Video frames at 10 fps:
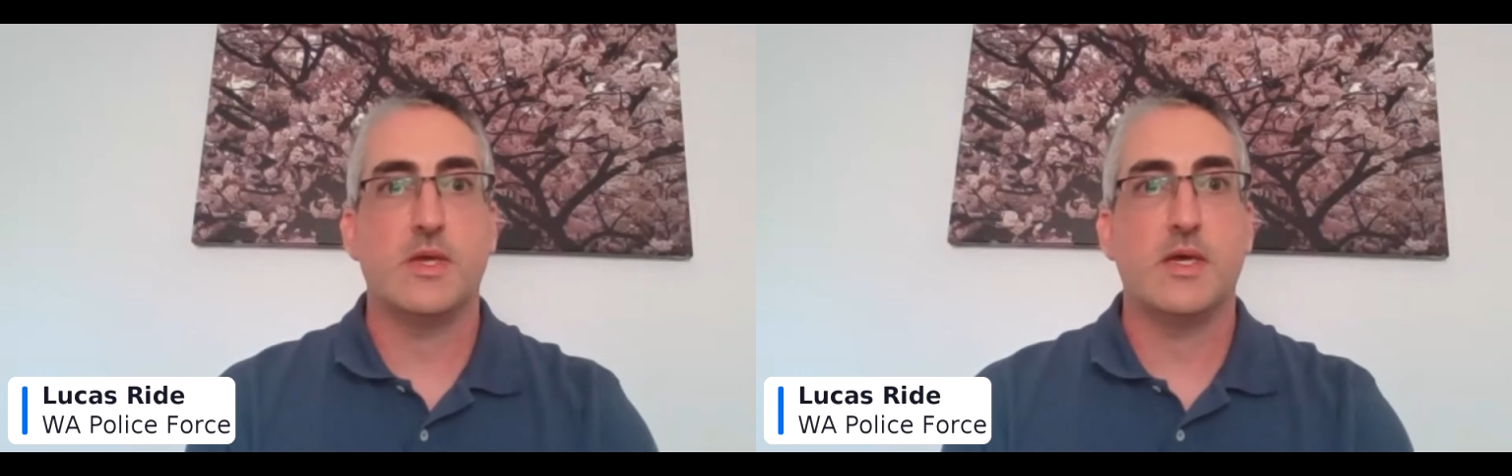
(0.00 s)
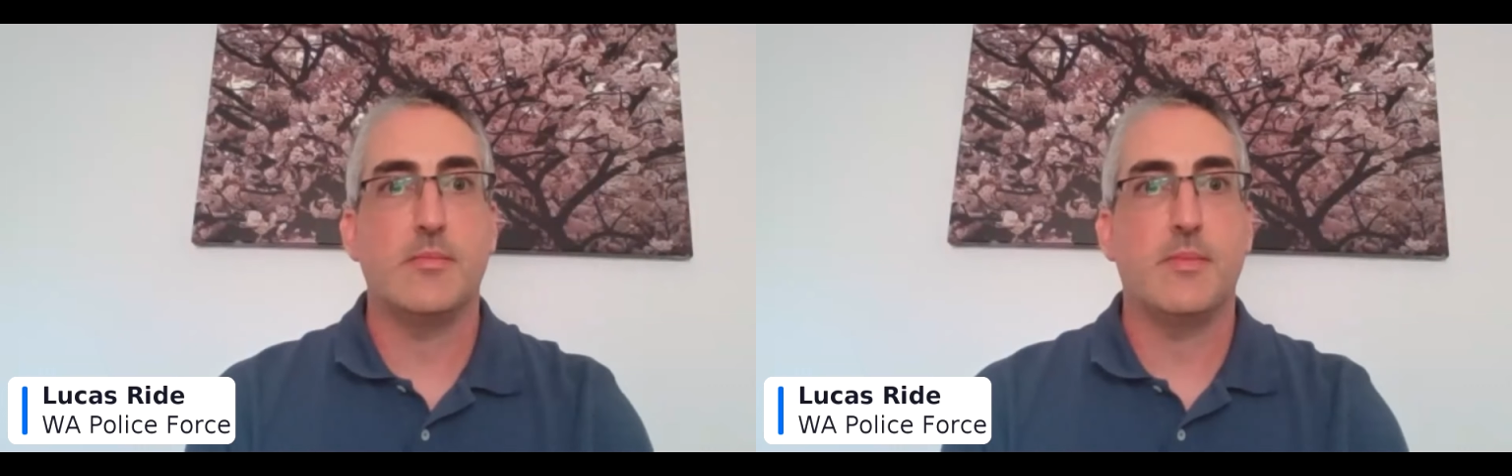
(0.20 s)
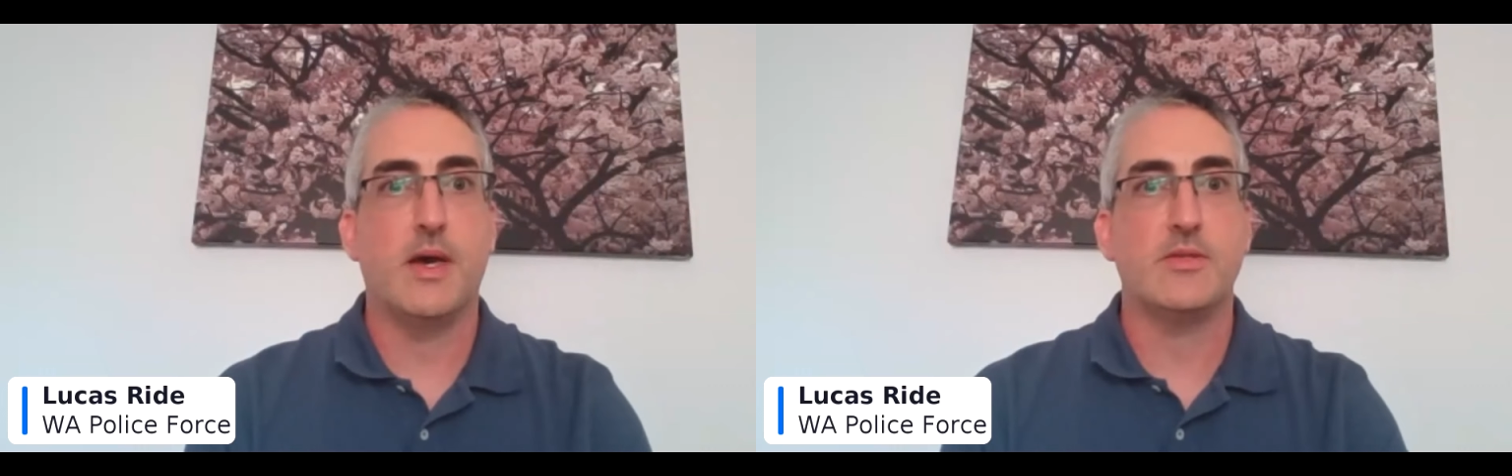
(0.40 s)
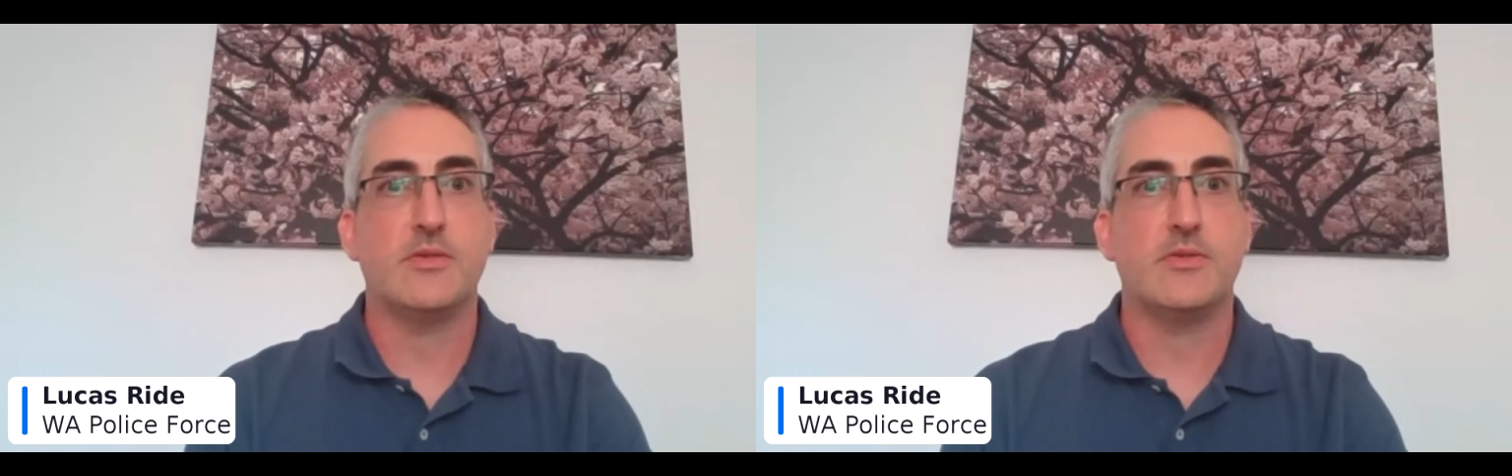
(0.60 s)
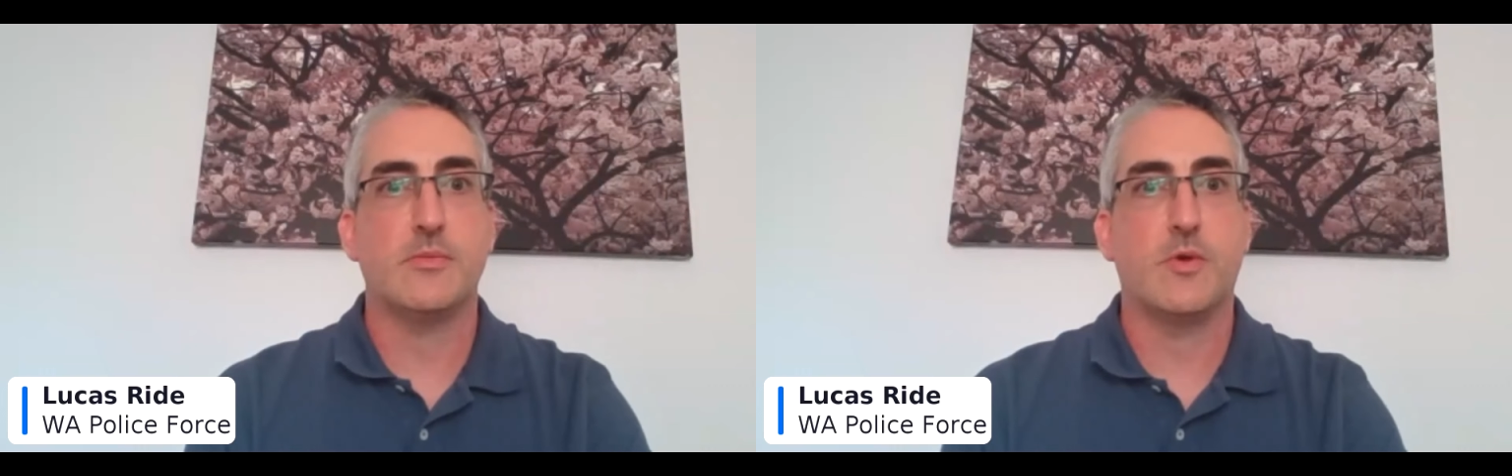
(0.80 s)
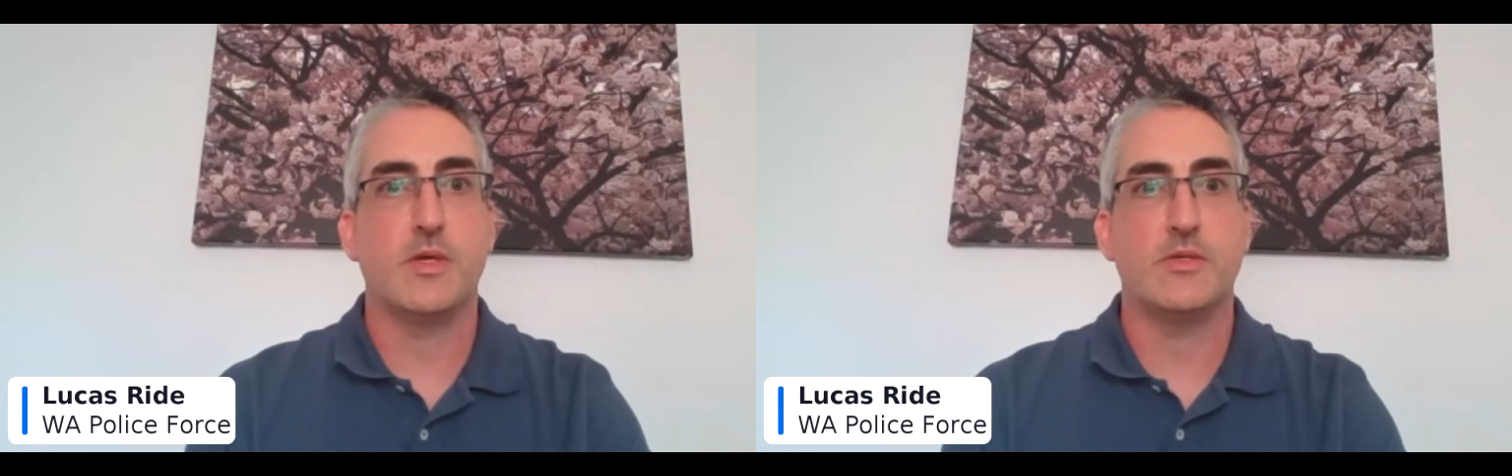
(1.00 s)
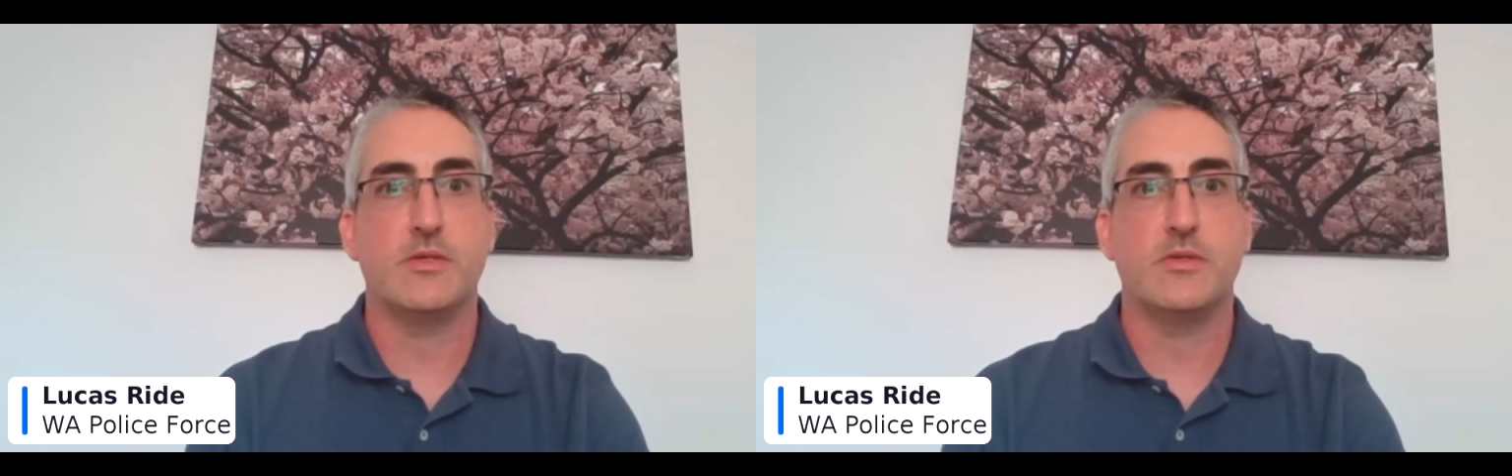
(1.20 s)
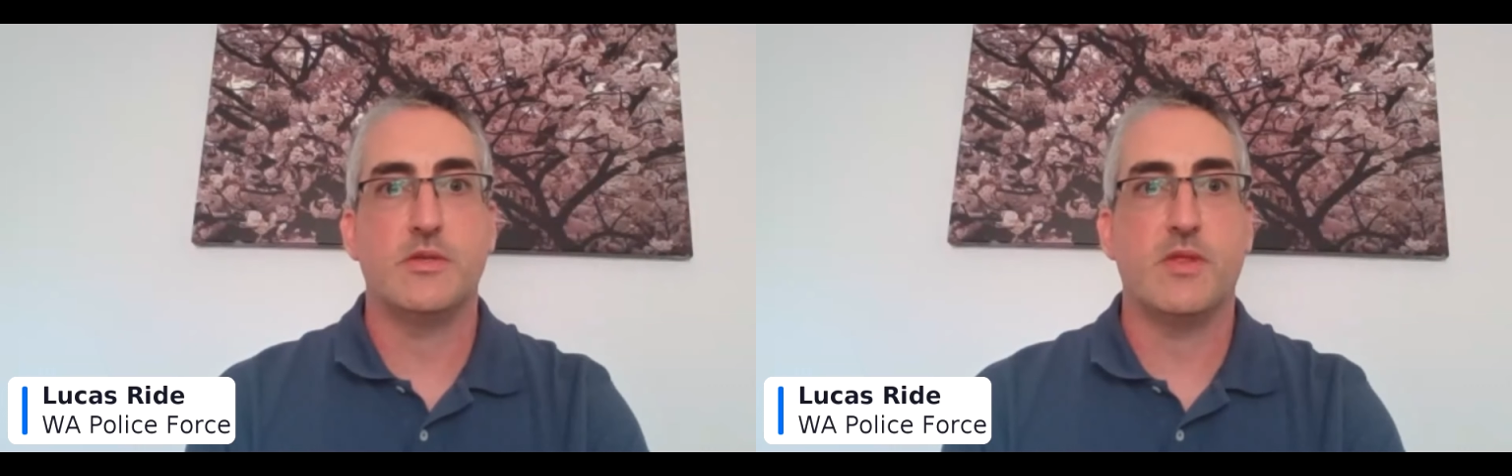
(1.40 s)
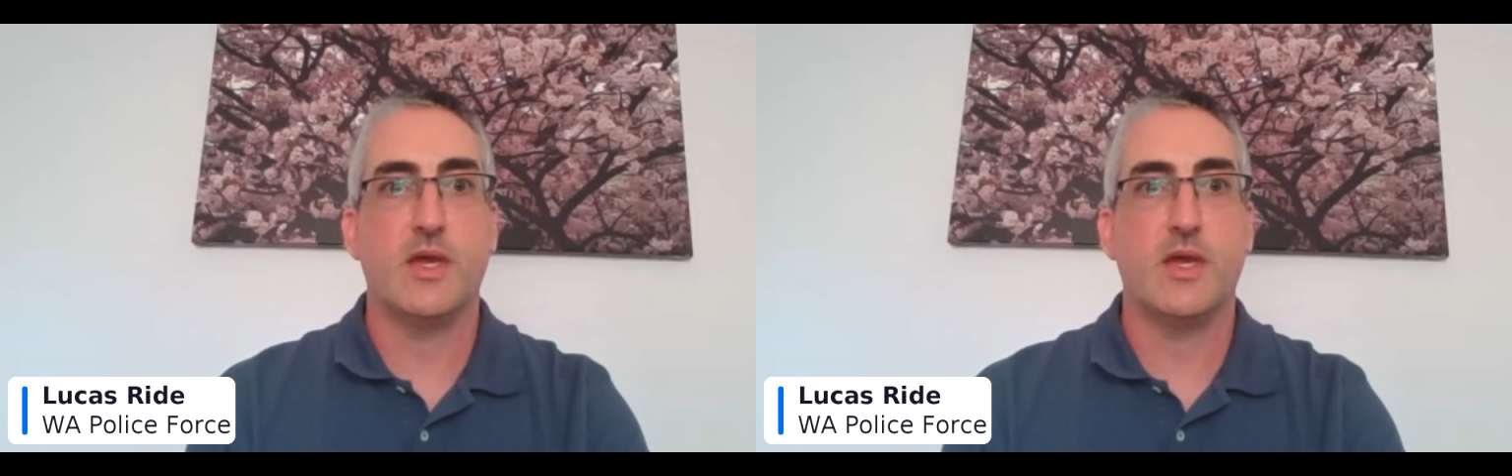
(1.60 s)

answer some questions if